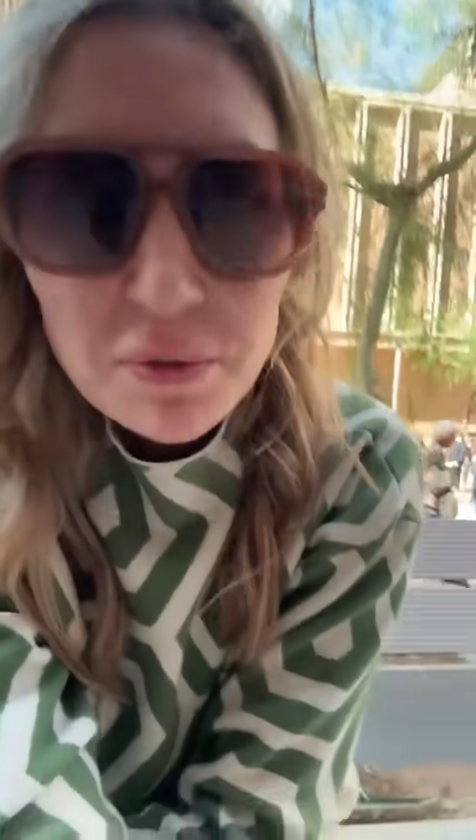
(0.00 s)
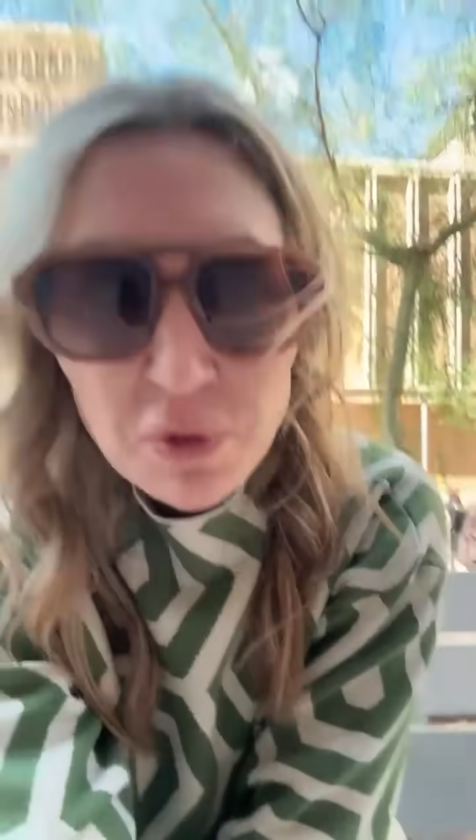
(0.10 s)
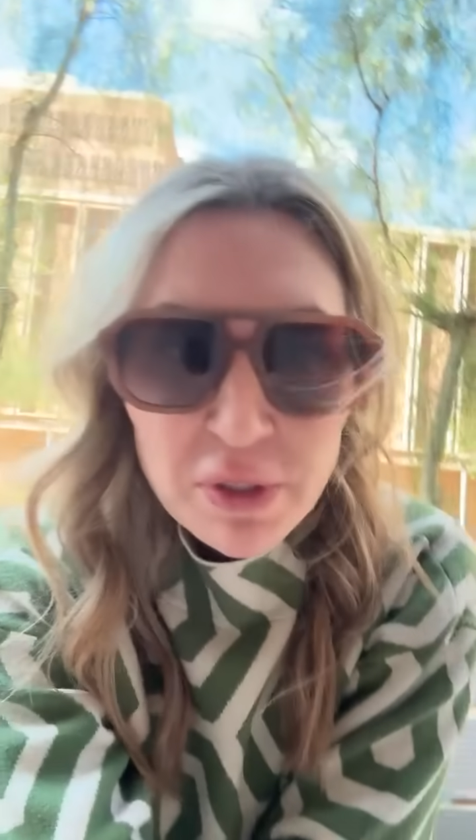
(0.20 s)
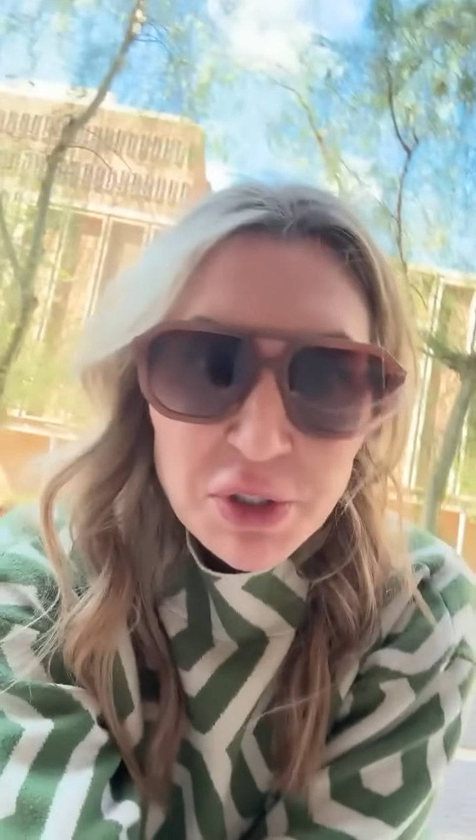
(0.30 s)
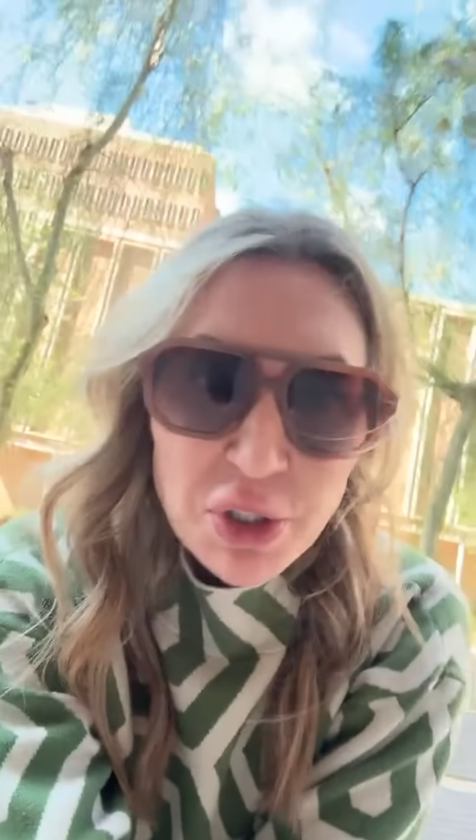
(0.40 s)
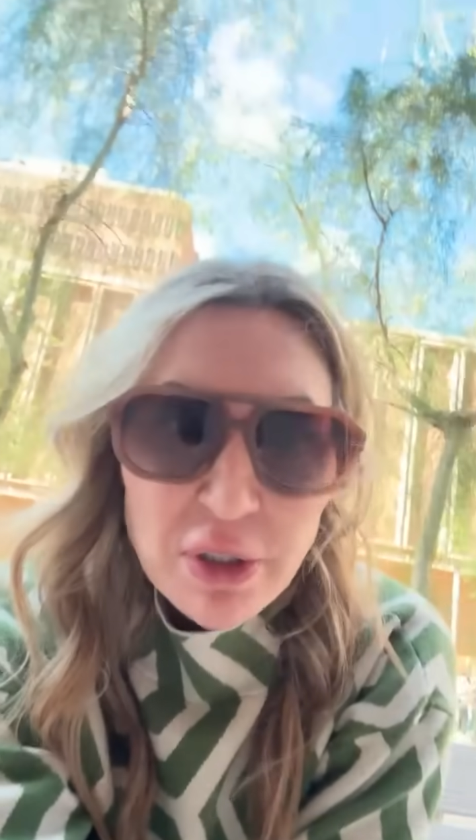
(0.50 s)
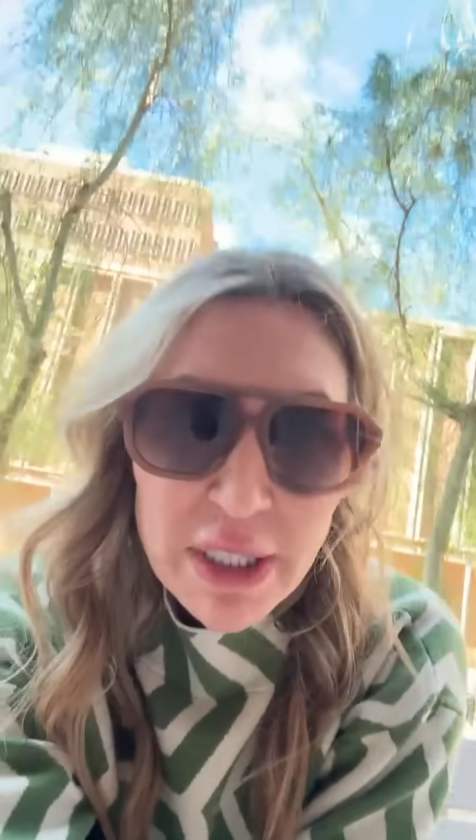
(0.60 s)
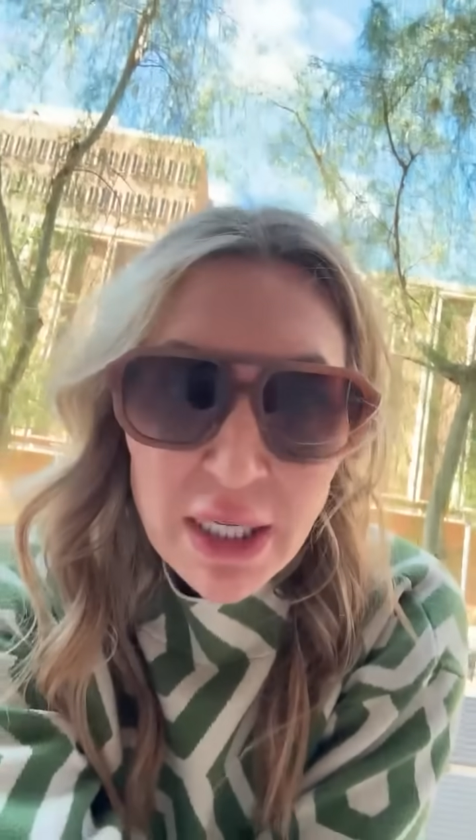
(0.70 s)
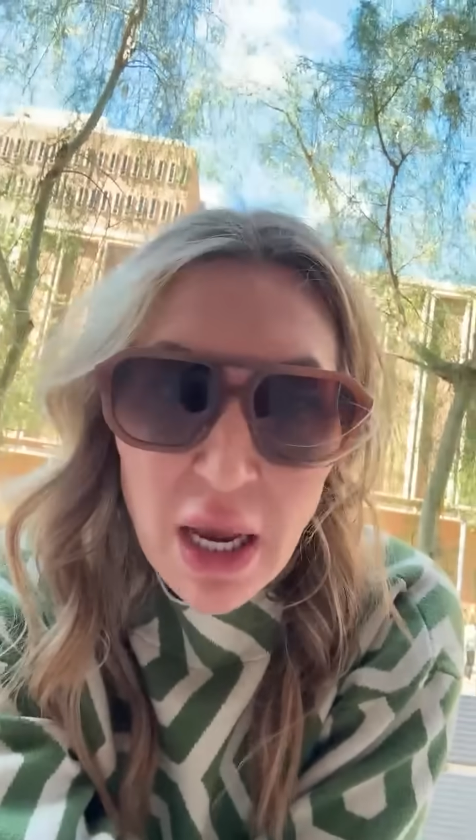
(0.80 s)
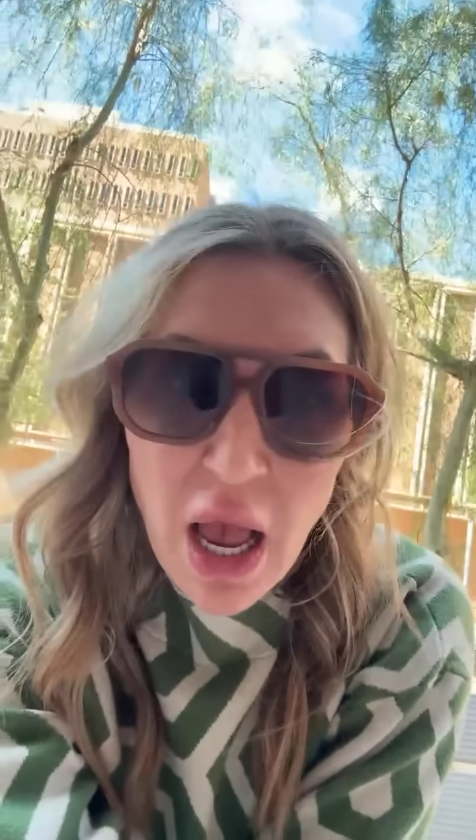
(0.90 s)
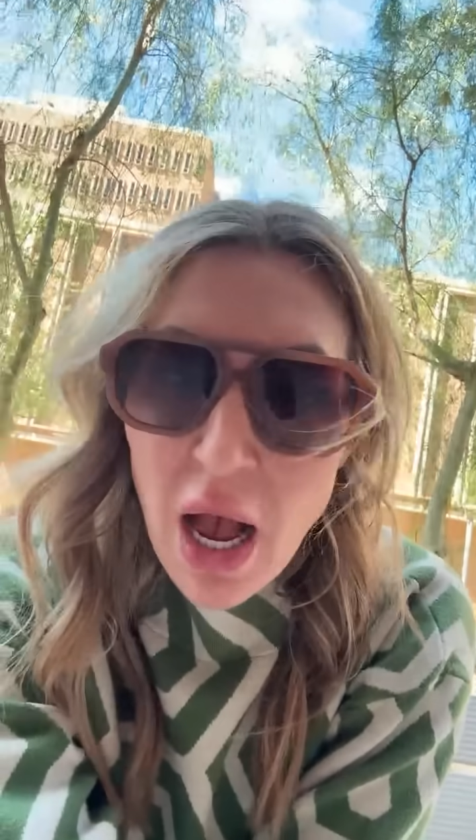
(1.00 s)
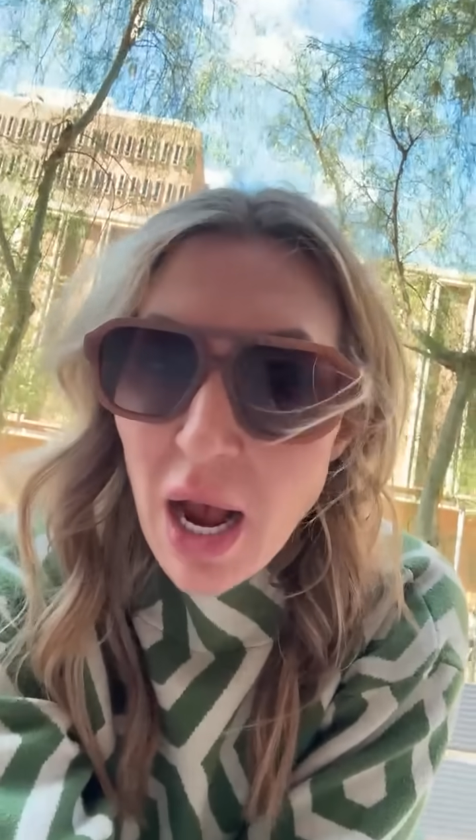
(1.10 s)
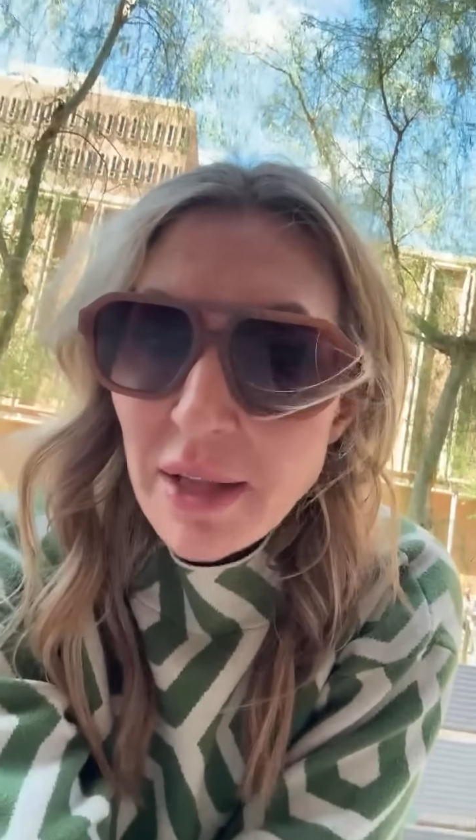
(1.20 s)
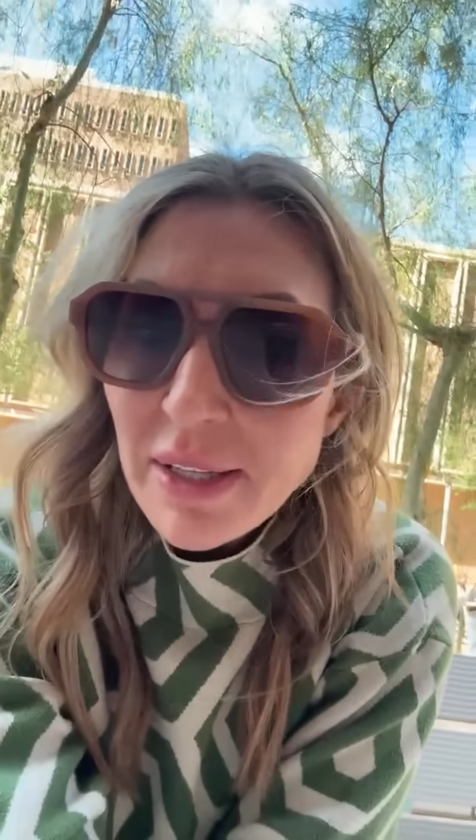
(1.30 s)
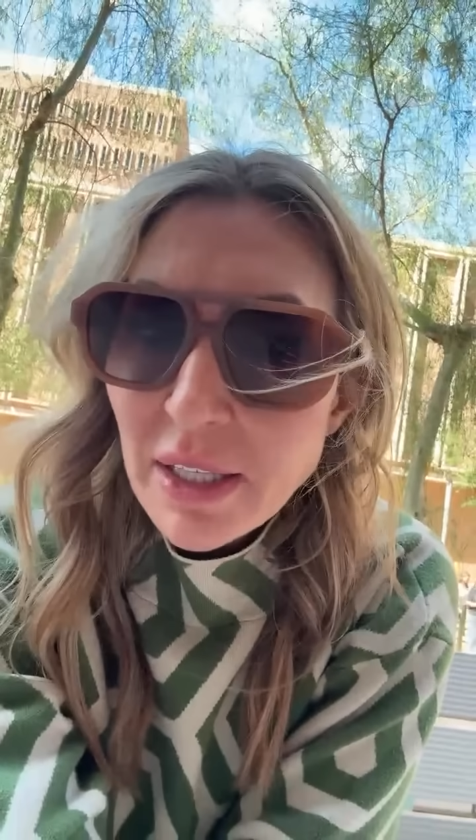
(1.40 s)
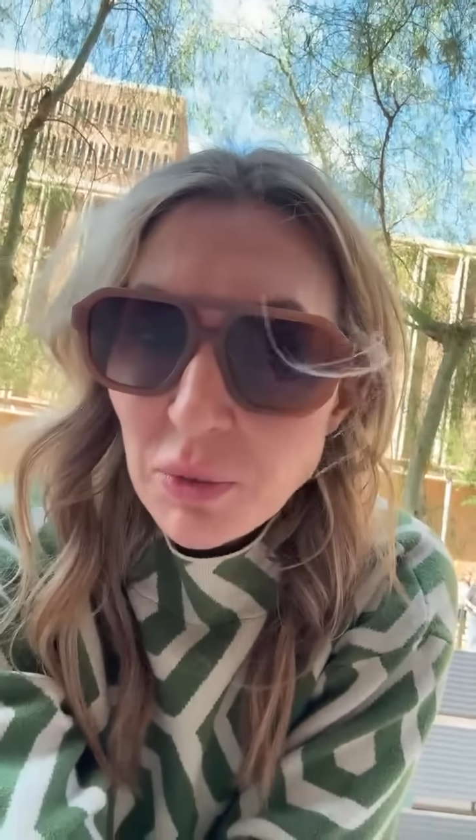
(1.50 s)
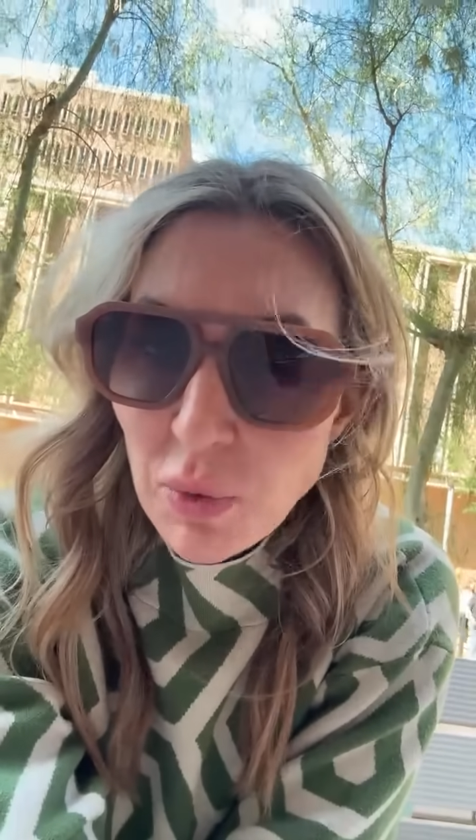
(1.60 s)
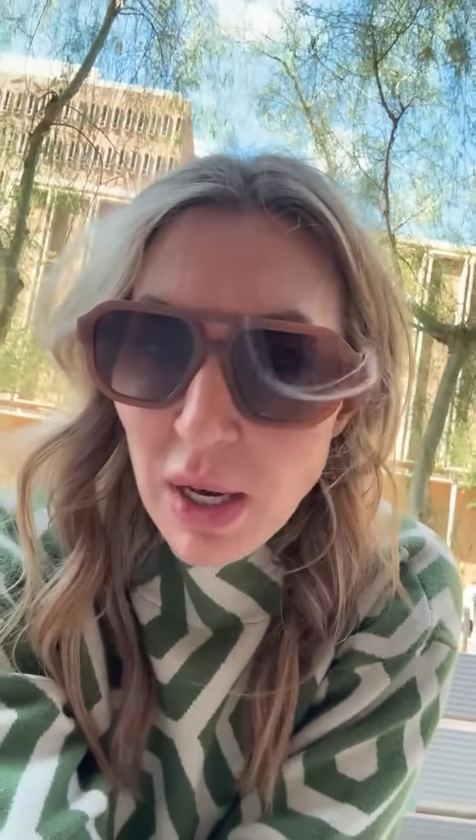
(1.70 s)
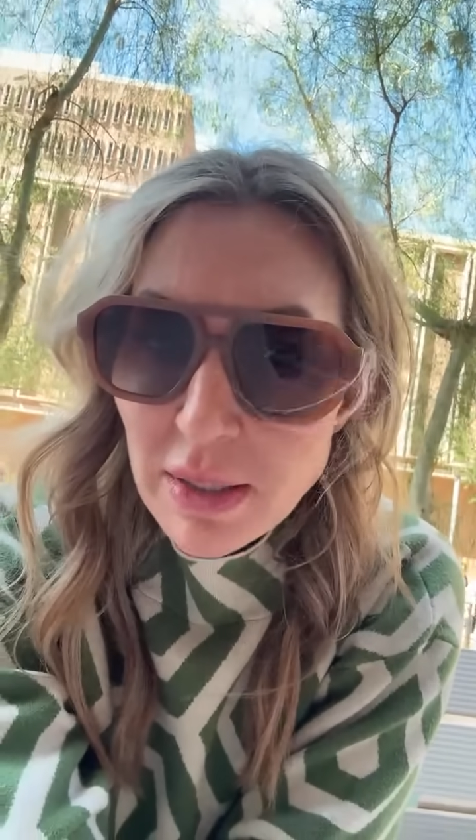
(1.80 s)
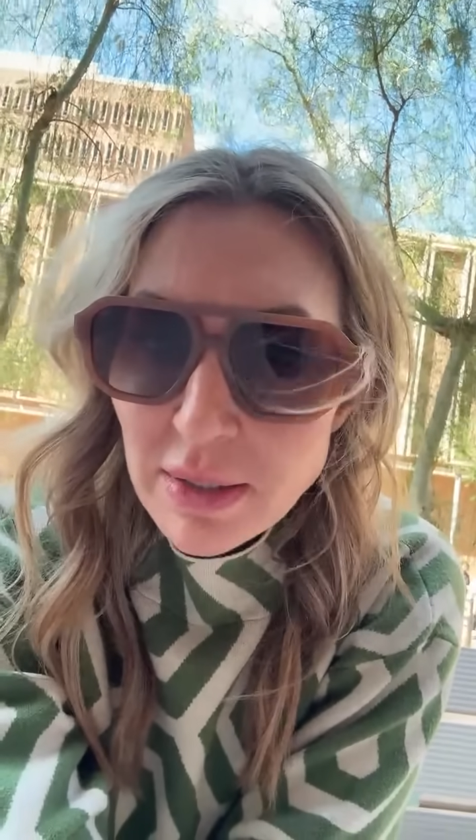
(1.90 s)
for the jury. I think it
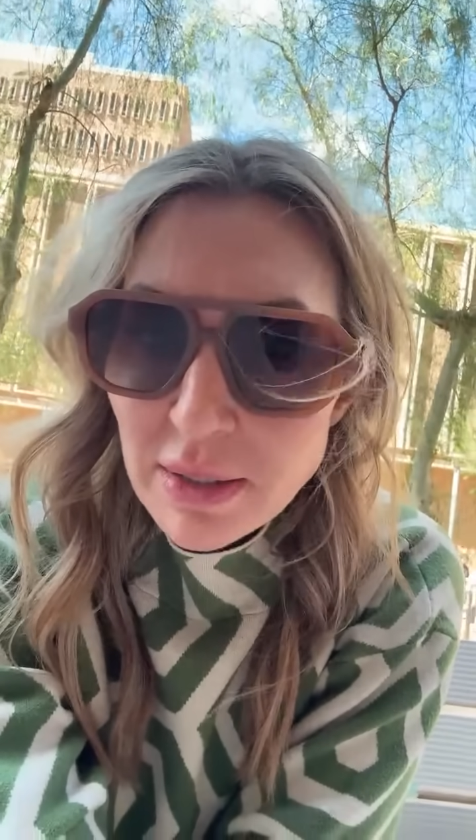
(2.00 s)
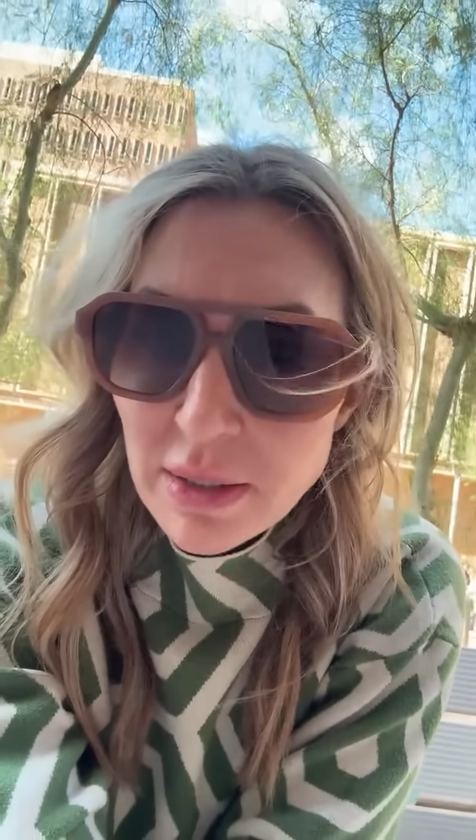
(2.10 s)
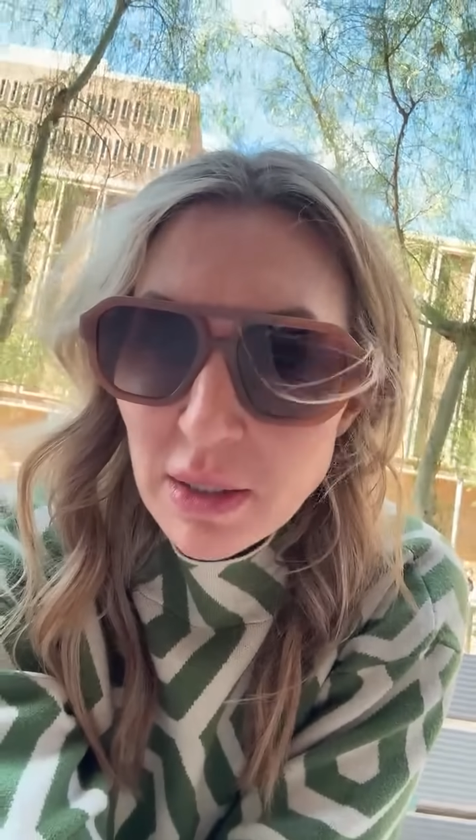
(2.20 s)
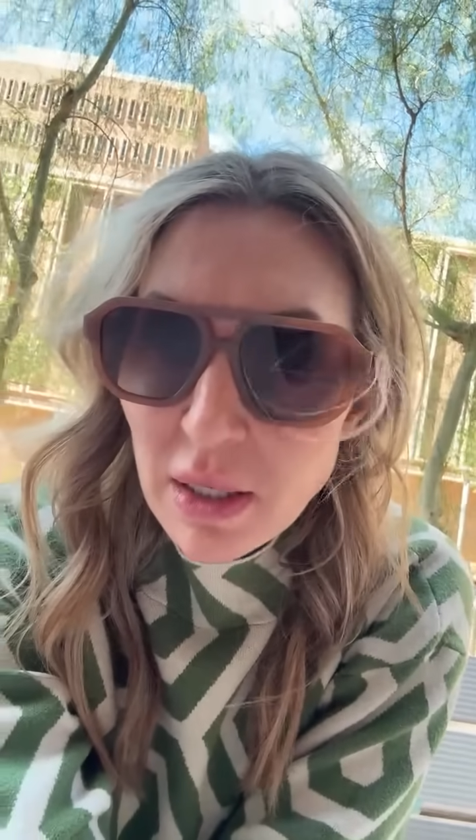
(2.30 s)
was.